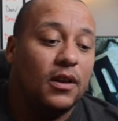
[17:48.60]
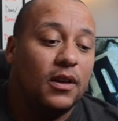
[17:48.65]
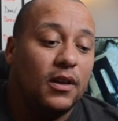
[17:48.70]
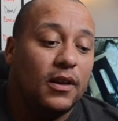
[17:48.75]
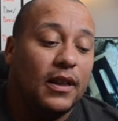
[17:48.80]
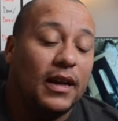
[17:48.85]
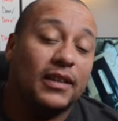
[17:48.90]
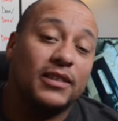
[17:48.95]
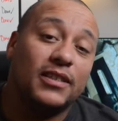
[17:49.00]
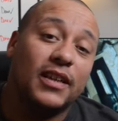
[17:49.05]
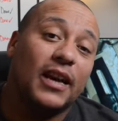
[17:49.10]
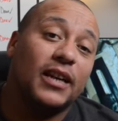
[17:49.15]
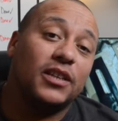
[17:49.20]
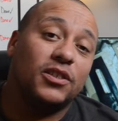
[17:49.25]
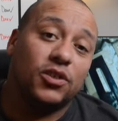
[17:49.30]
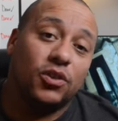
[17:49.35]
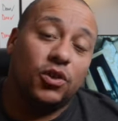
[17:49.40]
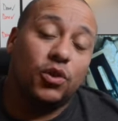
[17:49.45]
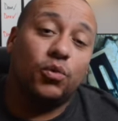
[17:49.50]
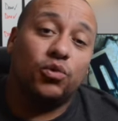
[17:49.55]
Like I say, it's
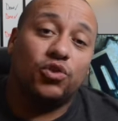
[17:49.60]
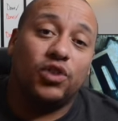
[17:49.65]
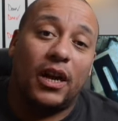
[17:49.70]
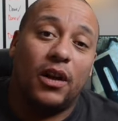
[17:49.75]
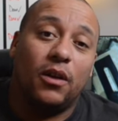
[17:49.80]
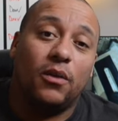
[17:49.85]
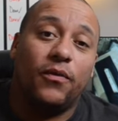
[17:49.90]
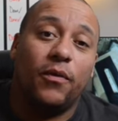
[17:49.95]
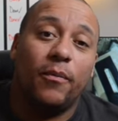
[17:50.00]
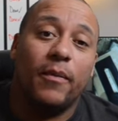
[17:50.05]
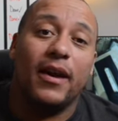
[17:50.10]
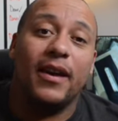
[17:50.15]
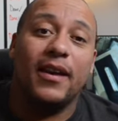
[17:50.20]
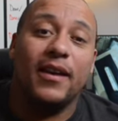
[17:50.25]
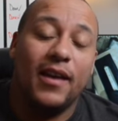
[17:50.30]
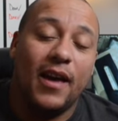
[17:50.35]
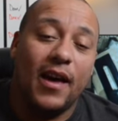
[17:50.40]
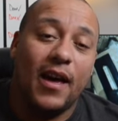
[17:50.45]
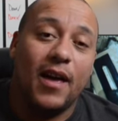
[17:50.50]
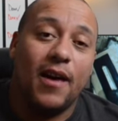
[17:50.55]
a new channel for
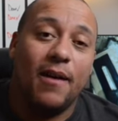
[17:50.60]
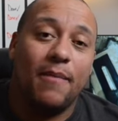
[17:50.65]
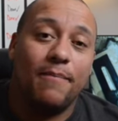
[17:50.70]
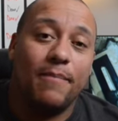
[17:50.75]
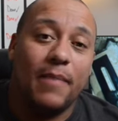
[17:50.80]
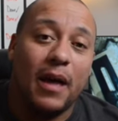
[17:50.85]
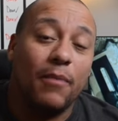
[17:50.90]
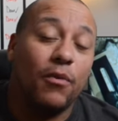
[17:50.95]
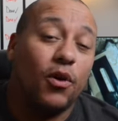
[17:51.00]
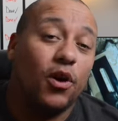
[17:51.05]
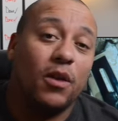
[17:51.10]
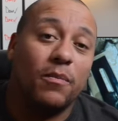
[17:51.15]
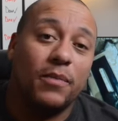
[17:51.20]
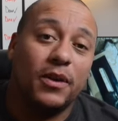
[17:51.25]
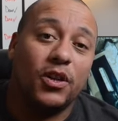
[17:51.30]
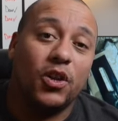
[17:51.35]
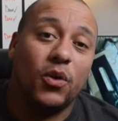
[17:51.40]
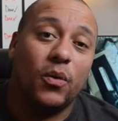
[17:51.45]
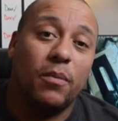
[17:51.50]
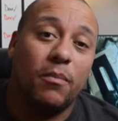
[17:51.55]
me. I'm going to be
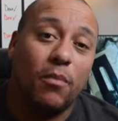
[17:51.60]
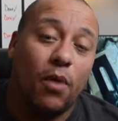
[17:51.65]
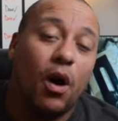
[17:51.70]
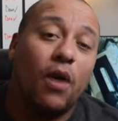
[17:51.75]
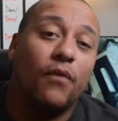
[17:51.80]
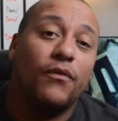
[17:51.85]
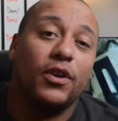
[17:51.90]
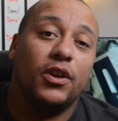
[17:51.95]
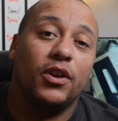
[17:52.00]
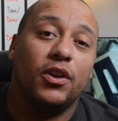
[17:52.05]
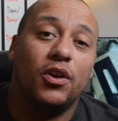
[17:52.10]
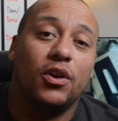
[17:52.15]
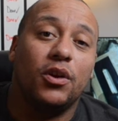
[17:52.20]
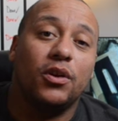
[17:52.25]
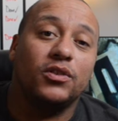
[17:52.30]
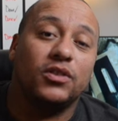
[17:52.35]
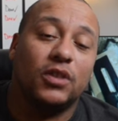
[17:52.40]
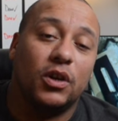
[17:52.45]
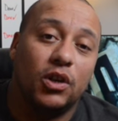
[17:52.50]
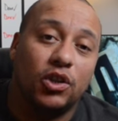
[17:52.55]
doing more
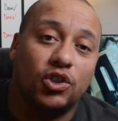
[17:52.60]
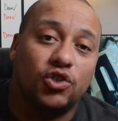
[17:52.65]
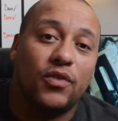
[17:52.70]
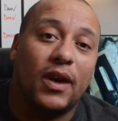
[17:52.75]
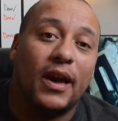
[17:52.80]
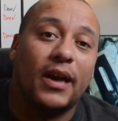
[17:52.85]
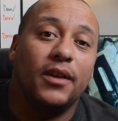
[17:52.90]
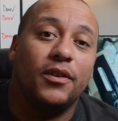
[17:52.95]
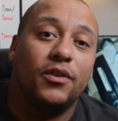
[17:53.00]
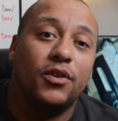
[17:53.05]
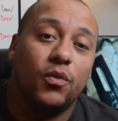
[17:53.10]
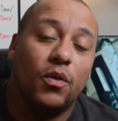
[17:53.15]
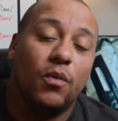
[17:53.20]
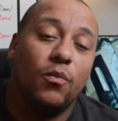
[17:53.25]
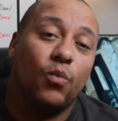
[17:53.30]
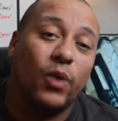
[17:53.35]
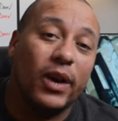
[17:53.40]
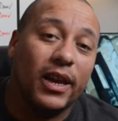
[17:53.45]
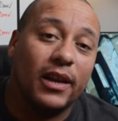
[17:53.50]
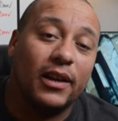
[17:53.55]
videos. I'm going to try and do them
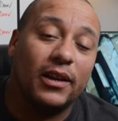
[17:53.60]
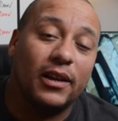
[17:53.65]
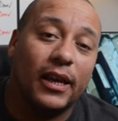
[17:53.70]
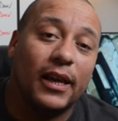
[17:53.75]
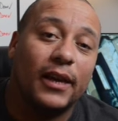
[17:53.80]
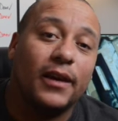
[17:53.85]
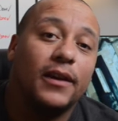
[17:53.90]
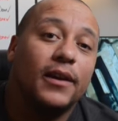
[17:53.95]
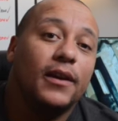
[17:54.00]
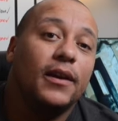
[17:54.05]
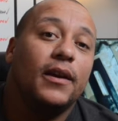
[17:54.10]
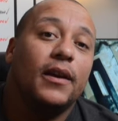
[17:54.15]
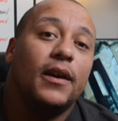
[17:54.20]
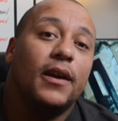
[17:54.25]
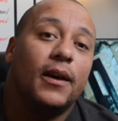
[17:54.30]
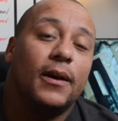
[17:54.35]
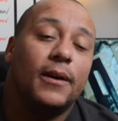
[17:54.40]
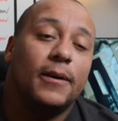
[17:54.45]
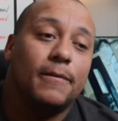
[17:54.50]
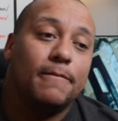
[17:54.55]
weekly.
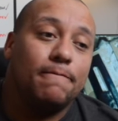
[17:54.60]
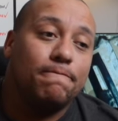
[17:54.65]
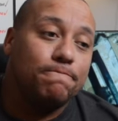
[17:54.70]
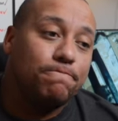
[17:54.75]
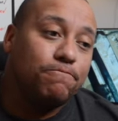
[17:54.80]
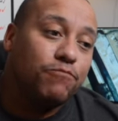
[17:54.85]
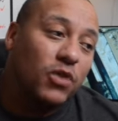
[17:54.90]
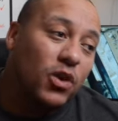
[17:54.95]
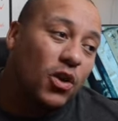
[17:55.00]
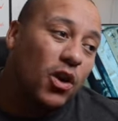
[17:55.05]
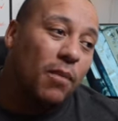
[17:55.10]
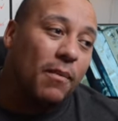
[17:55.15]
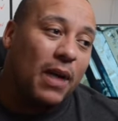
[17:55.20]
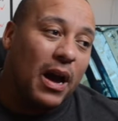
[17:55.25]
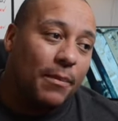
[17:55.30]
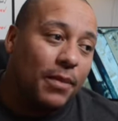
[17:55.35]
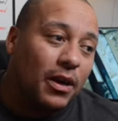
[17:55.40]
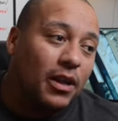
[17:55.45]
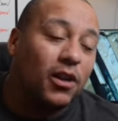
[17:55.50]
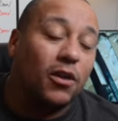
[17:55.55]
You know, it might
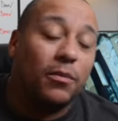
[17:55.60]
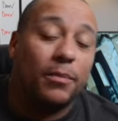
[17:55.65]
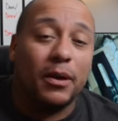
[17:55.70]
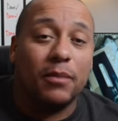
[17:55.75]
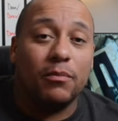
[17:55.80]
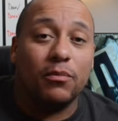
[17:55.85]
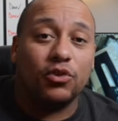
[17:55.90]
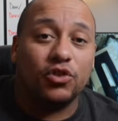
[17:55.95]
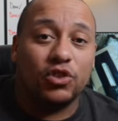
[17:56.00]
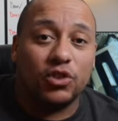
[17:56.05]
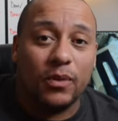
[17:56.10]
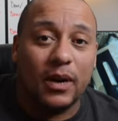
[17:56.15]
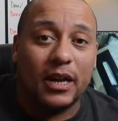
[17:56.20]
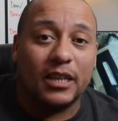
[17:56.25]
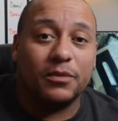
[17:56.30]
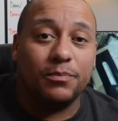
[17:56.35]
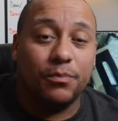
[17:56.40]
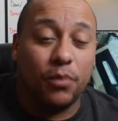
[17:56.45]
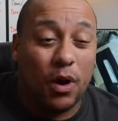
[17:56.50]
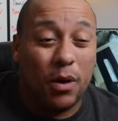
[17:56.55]
be a little bit much to
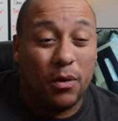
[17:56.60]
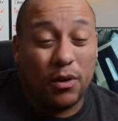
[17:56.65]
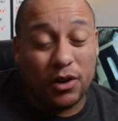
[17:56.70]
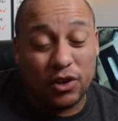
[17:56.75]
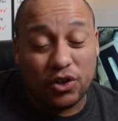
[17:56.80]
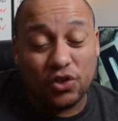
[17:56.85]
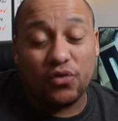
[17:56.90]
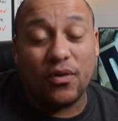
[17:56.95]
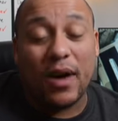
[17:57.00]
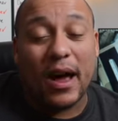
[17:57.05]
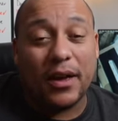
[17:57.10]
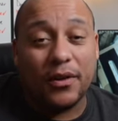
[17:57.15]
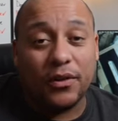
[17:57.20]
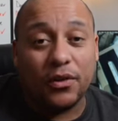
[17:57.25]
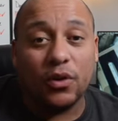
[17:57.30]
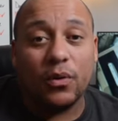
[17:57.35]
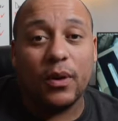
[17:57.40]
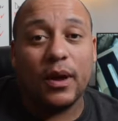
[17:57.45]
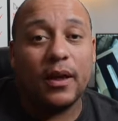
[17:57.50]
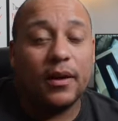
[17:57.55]
ask, but I'm going to try and
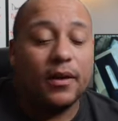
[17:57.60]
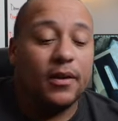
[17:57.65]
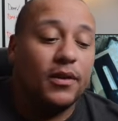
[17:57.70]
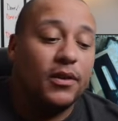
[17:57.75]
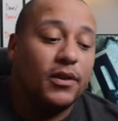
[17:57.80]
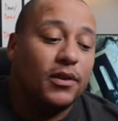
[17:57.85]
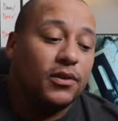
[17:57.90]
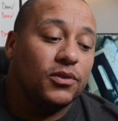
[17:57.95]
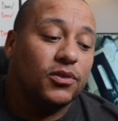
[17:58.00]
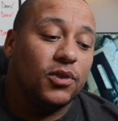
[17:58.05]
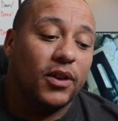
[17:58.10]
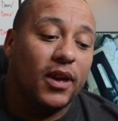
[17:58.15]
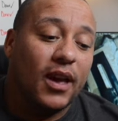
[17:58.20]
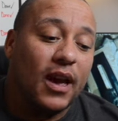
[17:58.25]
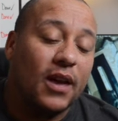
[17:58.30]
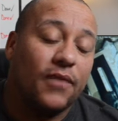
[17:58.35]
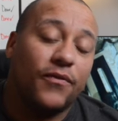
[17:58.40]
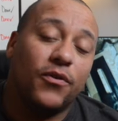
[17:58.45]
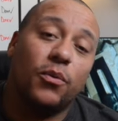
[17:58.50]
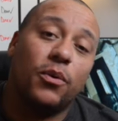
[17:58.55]
do it. So yeah,
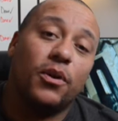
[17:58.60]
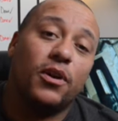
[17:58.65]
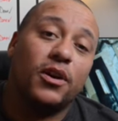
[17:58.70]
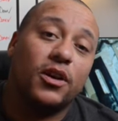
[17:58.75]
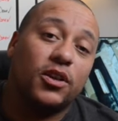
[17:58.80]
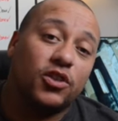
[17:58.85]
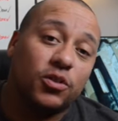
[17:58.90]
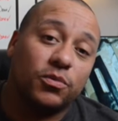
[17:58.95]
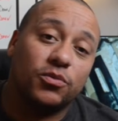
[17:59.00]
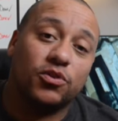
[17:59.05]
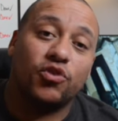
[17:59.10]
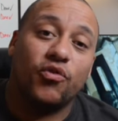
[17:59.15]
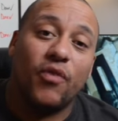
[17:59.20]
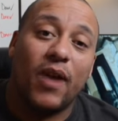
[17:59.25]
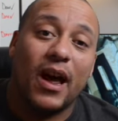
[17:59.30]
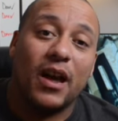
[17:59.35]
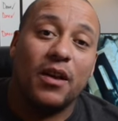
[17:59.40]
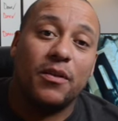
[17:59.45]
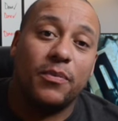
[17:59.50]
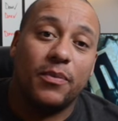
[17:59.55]
if you want to
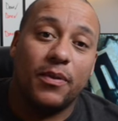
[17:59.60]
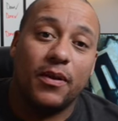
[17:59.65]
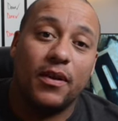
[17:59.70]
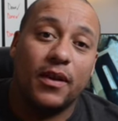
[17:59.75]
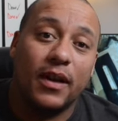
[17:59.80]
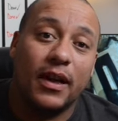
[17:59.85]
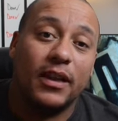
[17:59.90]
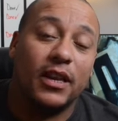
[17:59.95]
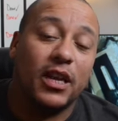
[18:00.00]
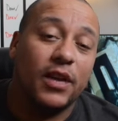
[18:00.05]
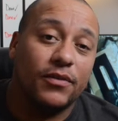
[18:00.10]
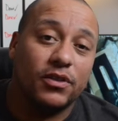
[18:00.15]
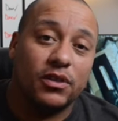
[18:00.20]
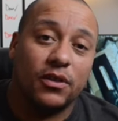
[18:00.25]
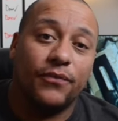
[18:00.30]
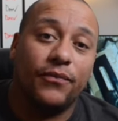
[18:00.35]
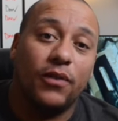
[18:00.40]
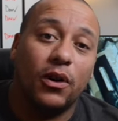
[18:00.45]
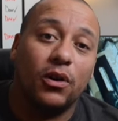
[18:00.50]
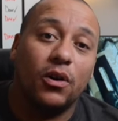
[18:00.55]
subscribe and give us a
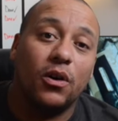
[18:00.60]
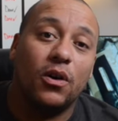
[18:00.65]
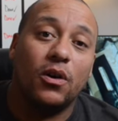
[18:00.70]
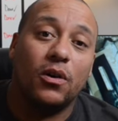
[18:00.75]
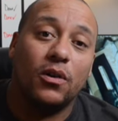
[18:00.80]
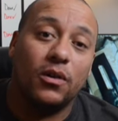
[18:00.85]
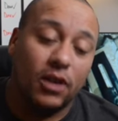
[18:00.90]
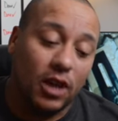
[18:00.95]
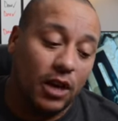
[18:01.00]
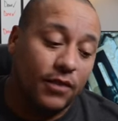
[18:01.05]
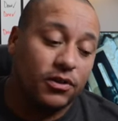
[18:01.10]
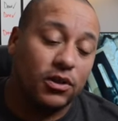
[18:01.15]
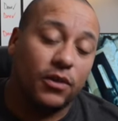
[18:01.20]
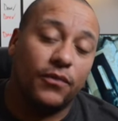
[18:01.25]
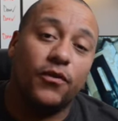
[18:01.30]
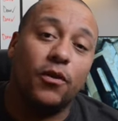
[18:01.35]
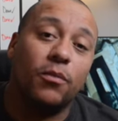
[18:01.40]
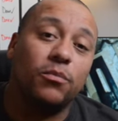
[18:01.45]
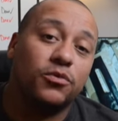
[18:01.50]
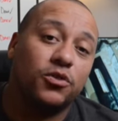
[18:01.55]
follow, give us a
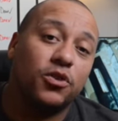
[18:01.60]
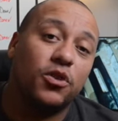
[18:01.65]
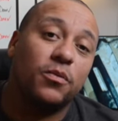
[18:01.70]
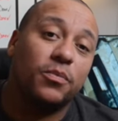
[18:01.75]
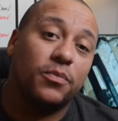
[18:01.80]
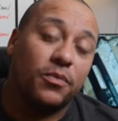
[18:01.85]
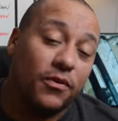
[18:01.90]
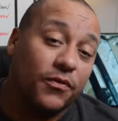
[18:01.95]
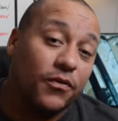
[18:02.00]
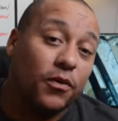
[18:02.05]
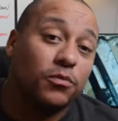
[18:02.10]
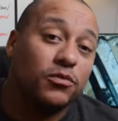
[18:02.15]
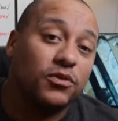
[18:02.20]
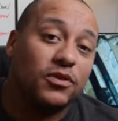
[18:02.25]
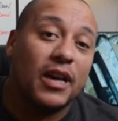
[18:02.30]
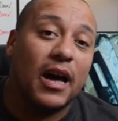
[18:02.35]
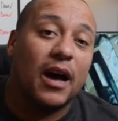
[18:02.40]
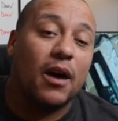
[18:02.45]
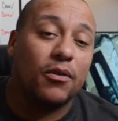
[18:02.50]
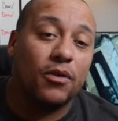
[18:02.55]
thumbs up or thumbs
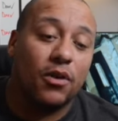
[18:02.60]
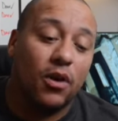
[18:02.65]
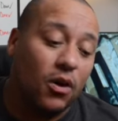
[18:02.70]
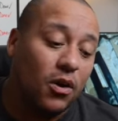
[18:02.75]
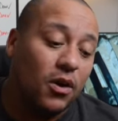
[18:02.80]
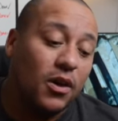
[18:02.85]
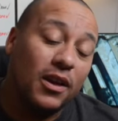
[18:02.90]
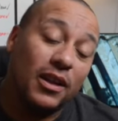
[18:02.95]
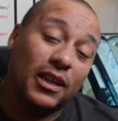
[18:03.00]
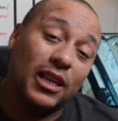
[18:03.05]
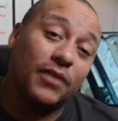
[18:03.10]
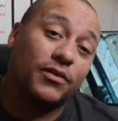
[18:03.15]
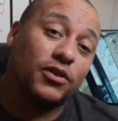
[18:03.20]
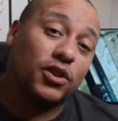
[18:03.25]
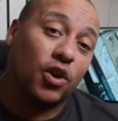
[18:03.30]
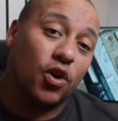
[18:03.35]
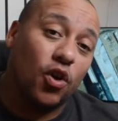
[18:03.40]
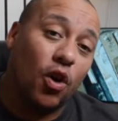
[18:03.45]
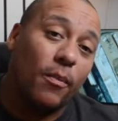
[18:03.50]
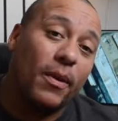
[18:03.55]
down, or leave us a
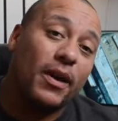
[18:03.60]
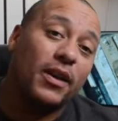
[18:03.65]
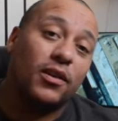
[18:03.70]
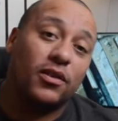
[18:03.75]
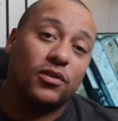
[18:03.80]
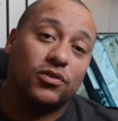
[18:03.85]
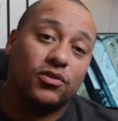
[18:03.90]
comment.